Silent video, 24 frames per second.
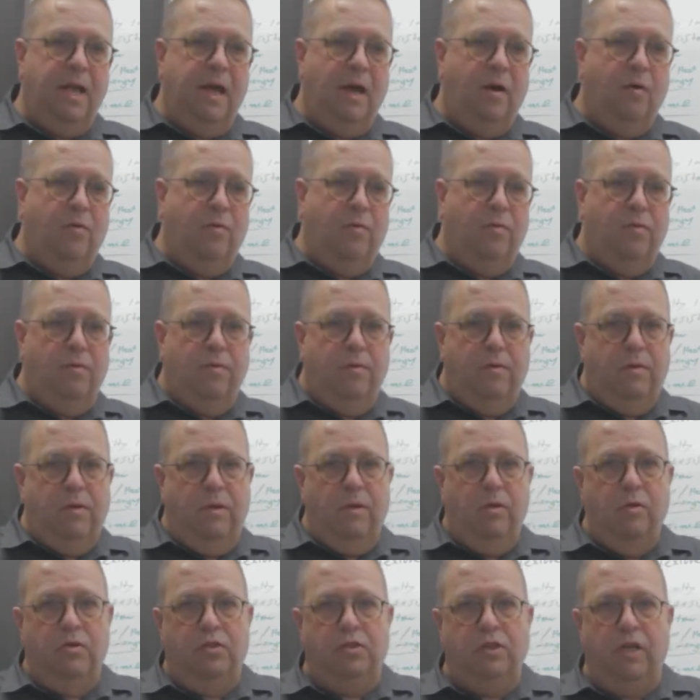Now,
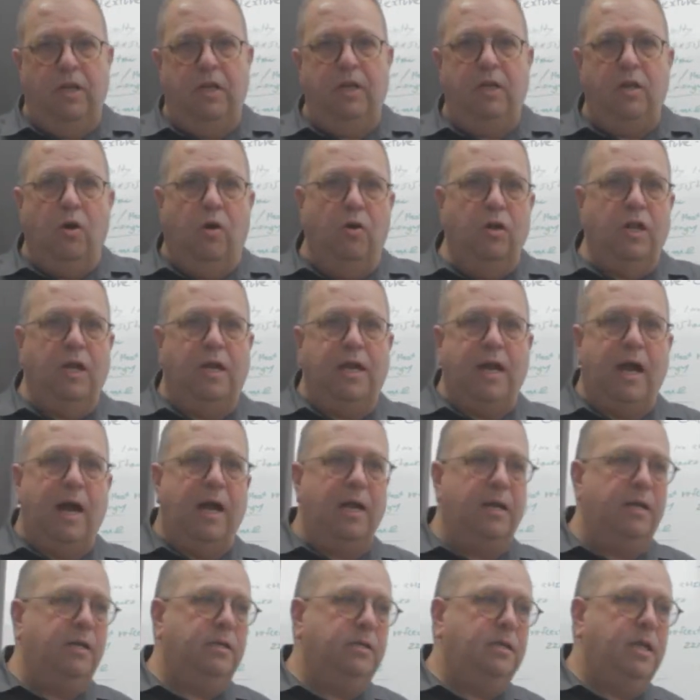usually the only
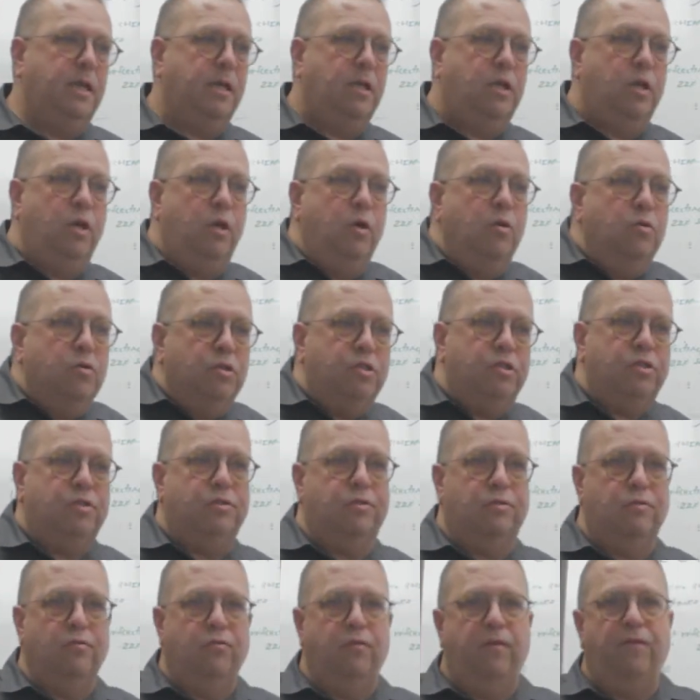color that
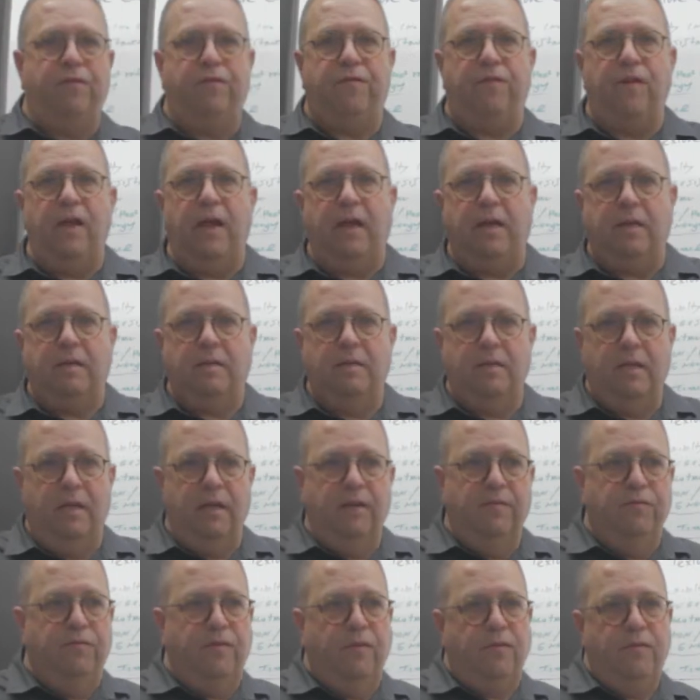used to reflect
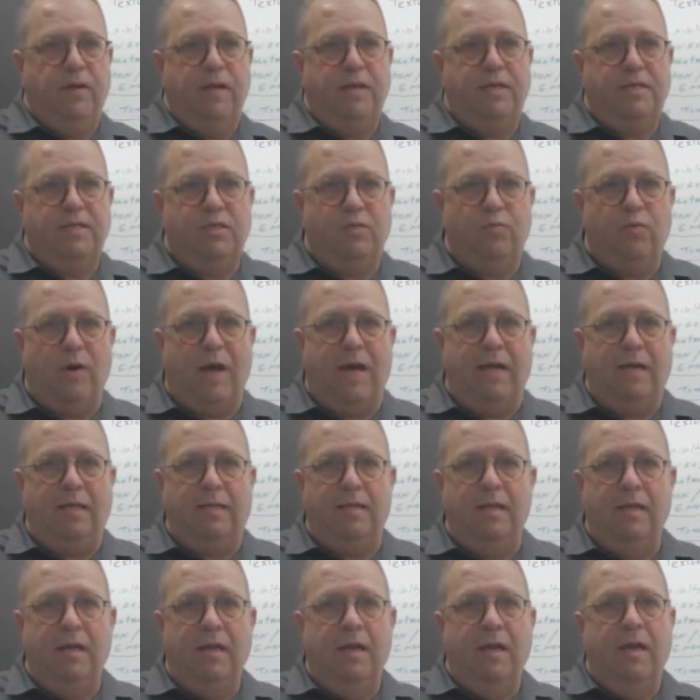infrared is
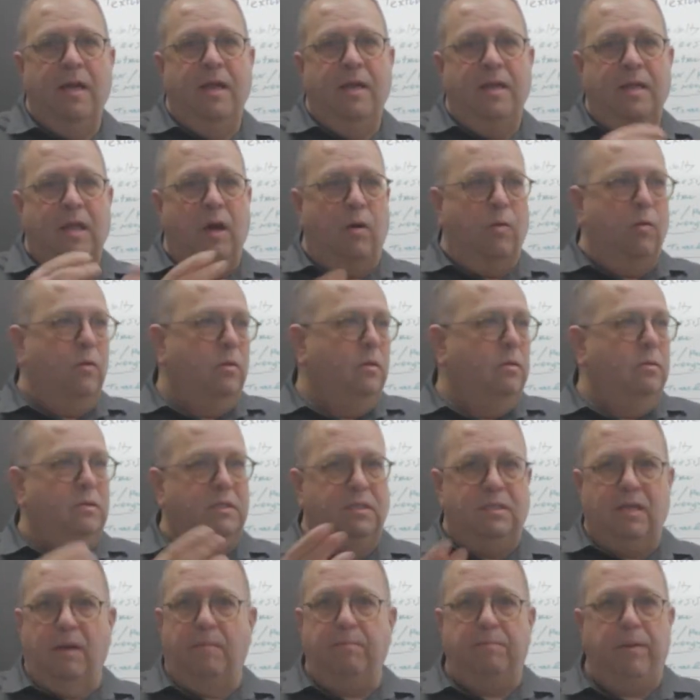white, Now,
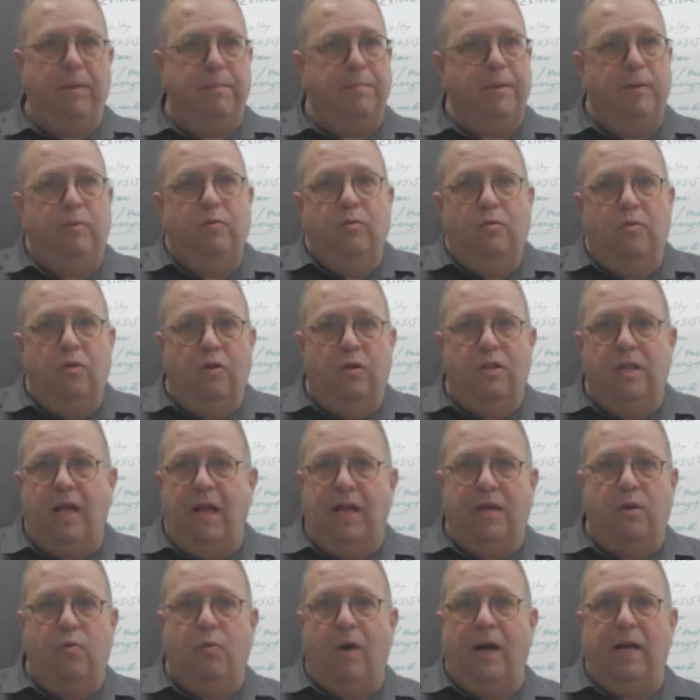some people do not
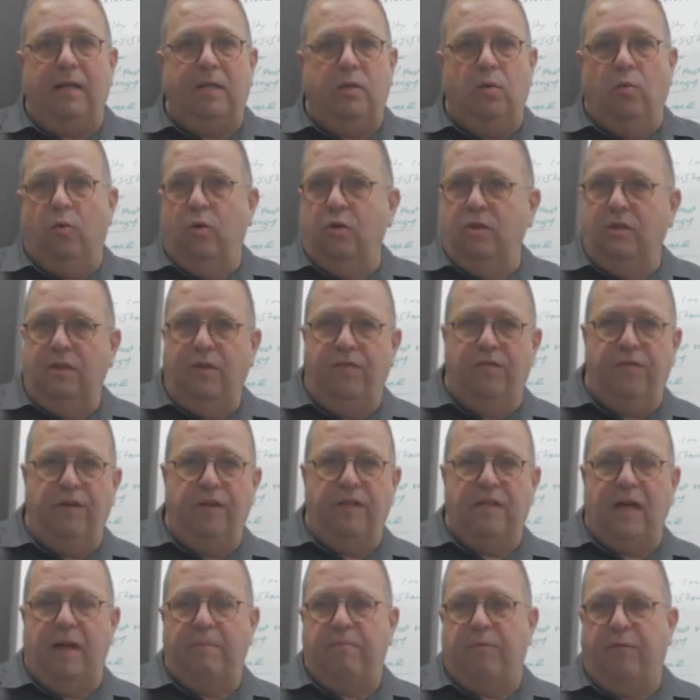like white, they want
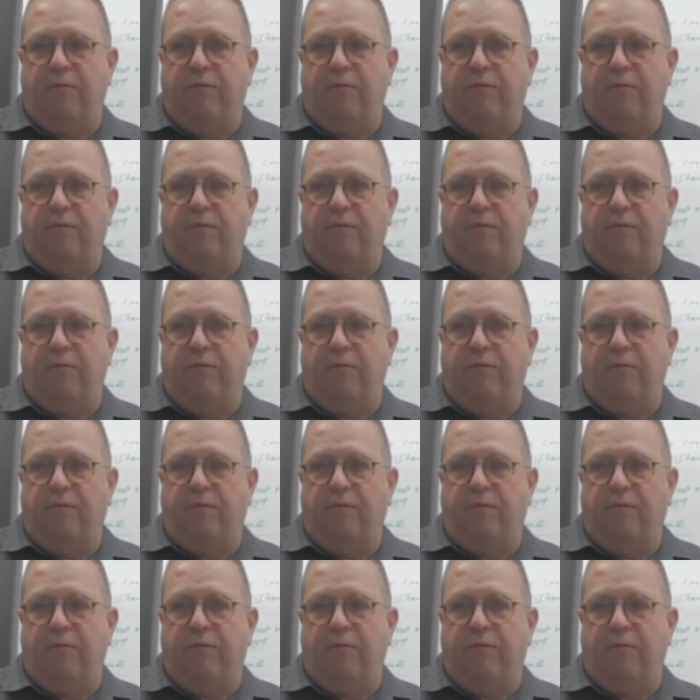different